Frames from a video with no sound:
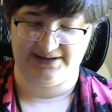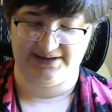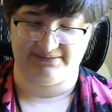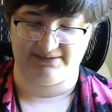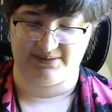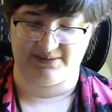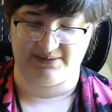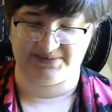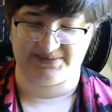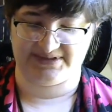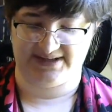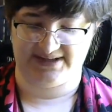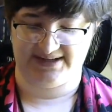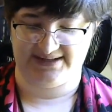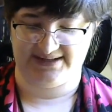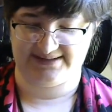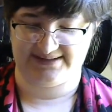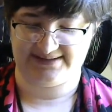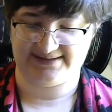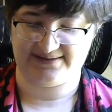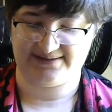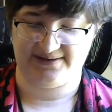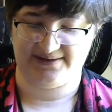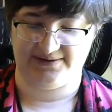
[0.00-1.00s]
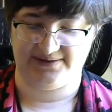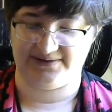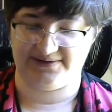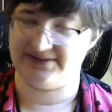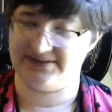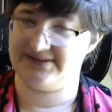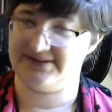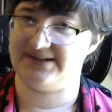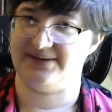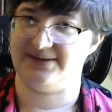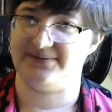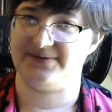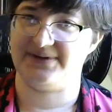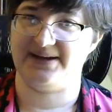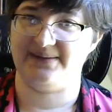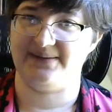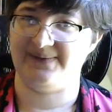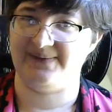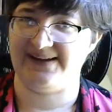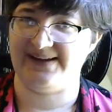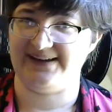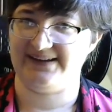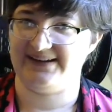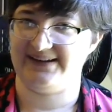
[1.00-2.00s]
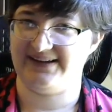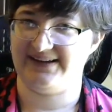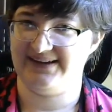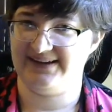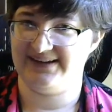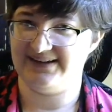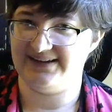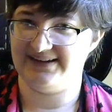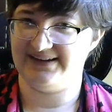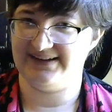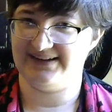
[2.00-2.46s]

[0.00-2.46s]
websites, so you'll see what I mean.